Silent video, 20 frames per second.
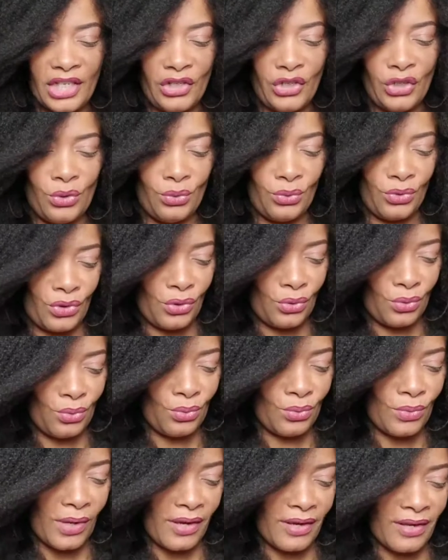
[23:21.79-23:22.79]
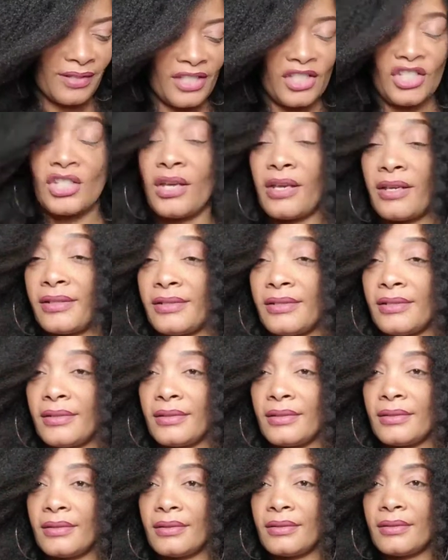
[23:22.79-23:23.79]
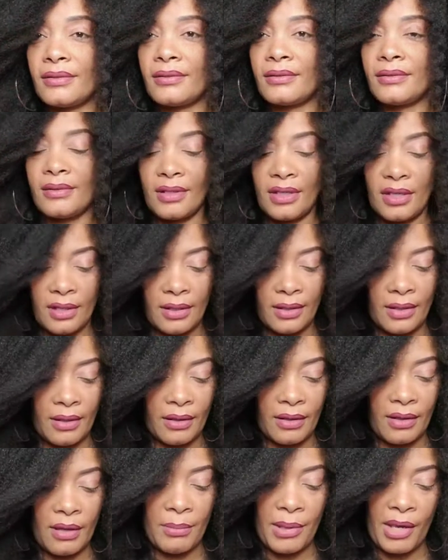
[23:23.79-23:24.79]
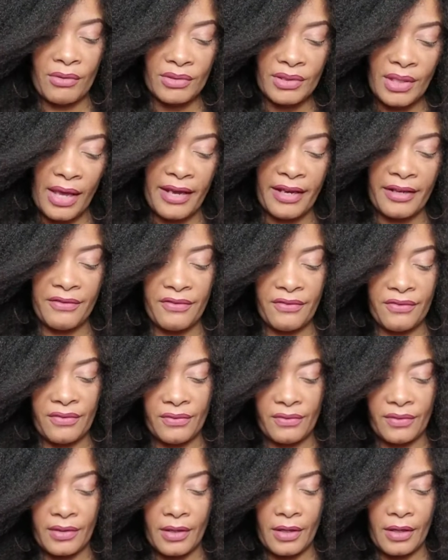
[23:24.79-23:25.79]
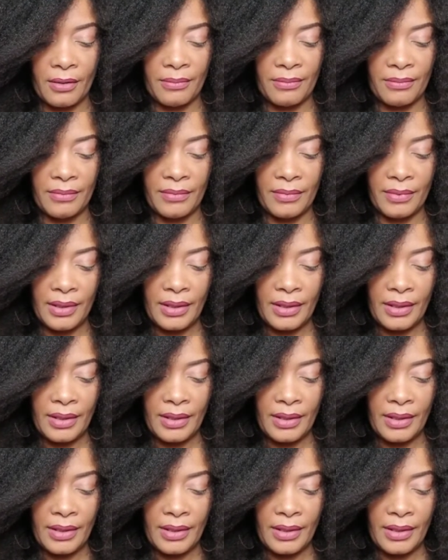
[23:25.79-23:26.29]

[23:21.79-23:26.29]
And we'll continue to discuss about life.